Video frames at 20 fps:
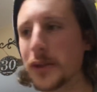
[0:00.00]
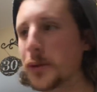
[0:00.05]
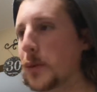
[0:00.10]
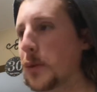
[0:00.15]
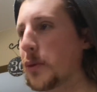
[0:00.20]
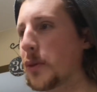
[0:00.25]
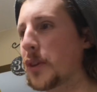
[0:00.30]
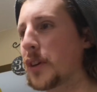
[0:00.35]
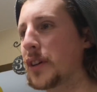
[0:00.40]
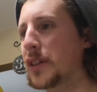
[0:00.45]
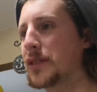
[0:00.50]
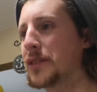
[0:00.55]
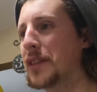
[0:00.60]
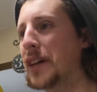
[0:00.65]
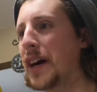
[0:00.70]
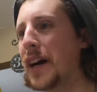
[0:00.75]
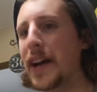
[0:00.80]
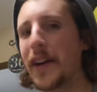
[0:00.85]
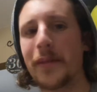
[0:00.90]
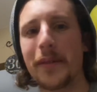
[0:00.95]
we weren't
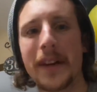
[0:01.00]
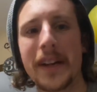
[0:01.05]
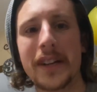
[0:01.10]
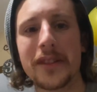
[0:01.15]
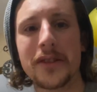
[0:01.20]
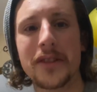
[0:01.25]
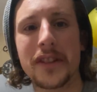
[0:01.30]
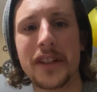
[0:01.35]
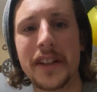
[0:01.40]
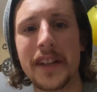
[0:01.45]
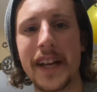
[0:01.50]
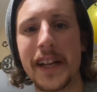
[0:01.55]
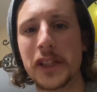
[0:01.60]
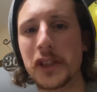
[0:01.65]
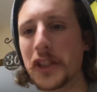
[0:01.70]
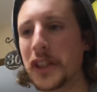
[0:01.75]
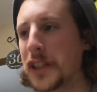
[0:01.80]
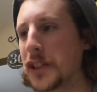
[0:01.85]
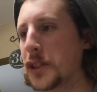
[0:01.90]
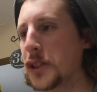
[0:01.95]
live. We had a little
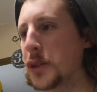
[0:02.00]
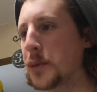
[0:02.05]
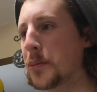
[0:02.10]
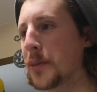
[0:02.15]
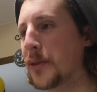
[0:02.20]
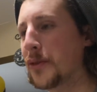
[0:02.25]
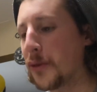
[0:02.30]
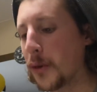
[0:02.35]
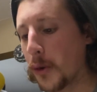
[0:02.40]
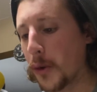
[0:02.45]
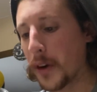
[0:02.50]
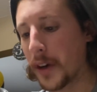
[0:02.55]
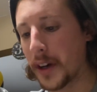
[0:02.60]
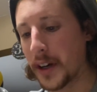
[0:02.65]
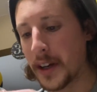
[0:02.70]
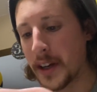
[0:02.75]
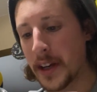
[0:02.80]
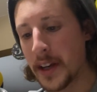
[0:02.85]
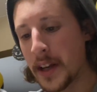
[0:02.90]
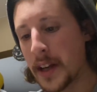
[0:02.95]
connection issue
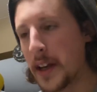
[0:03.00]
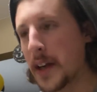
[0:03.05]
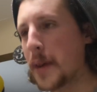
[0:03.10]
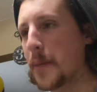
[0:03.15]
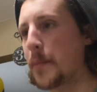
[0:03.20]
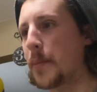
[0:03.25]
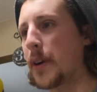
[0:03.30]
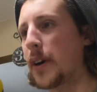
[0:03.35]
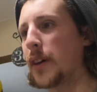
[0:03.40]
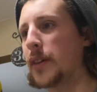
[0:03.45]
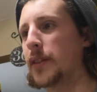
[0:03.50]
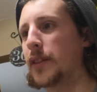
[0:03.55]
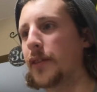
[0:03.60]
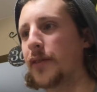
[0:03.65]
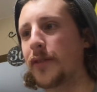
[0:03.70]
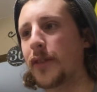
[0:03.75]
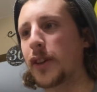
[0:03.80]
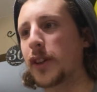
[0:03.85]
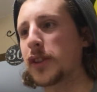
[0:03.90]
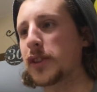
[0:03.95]
before, but the
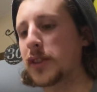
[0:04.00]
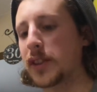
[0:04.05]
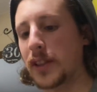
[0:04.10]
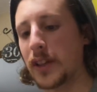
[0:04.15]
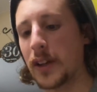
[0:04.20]
first